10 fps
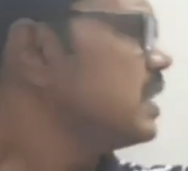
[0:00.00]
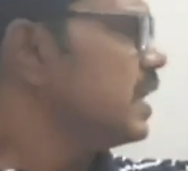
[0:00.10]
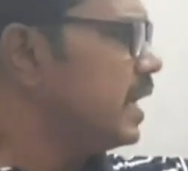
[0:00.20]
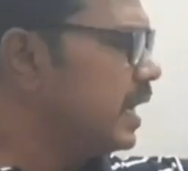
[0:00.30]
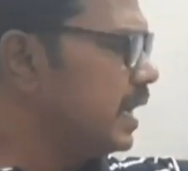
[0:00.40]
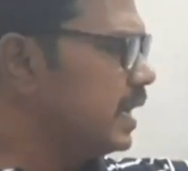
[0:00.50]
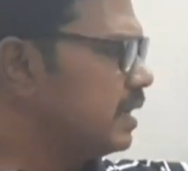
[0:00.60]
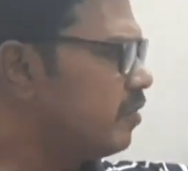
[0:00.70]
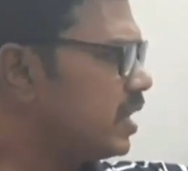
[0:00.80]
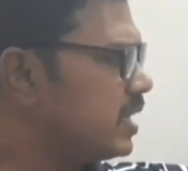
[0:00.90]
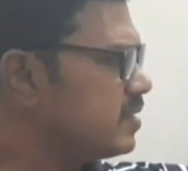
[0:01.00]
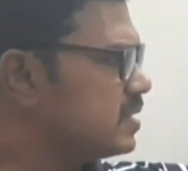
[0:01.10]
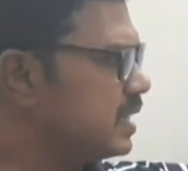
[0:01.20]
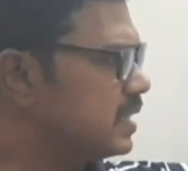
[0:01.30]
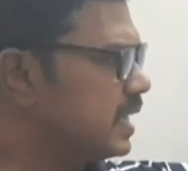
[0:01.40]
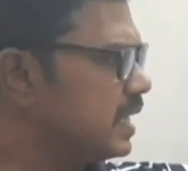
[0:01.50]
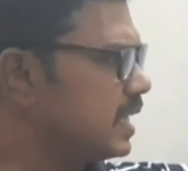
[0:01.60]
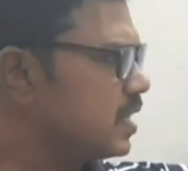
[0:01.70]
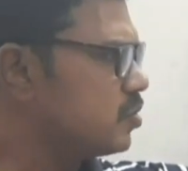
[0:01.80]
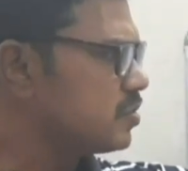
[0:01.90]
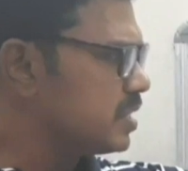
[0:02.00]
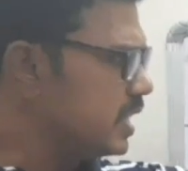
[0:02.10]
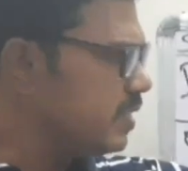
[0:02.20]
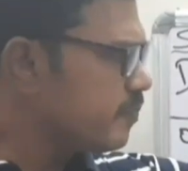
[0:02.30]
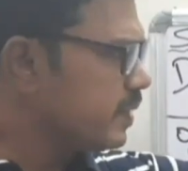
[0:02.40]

what does the real account say?